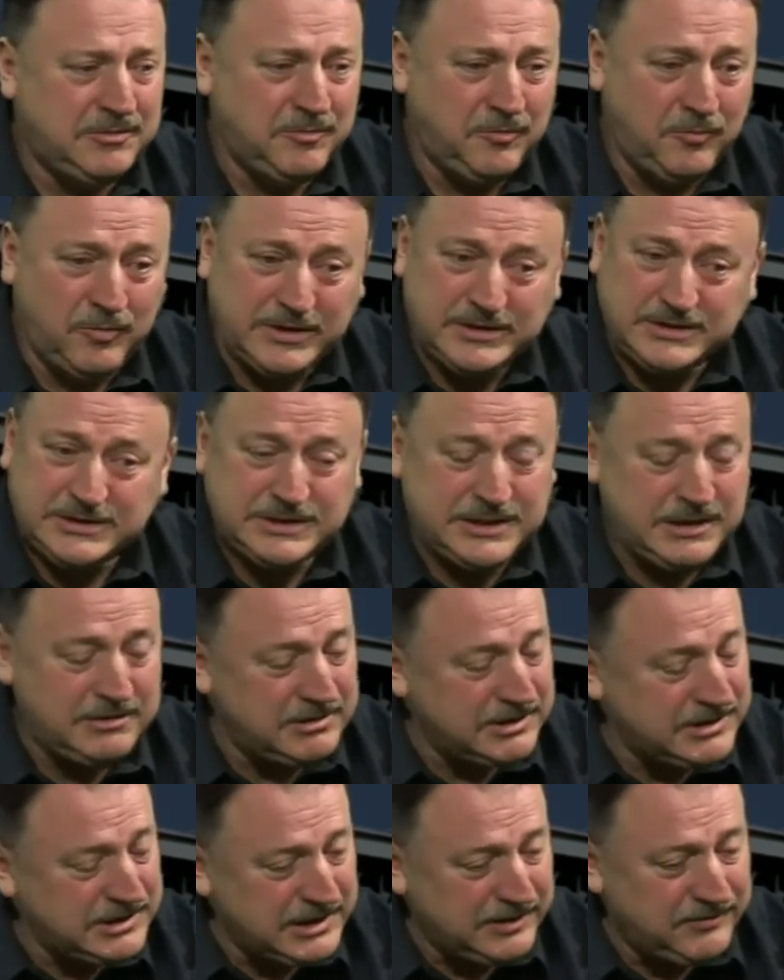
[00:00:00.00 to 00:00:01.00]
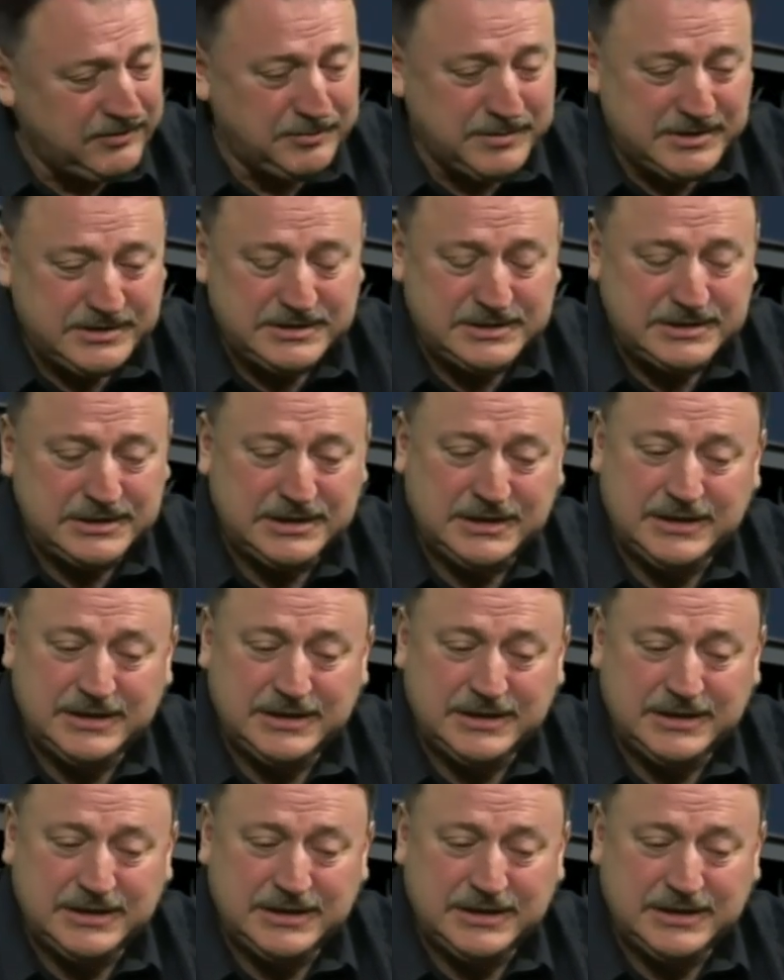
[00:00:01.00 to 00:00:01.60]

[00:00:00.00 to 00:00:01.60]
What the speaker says: once they're in government,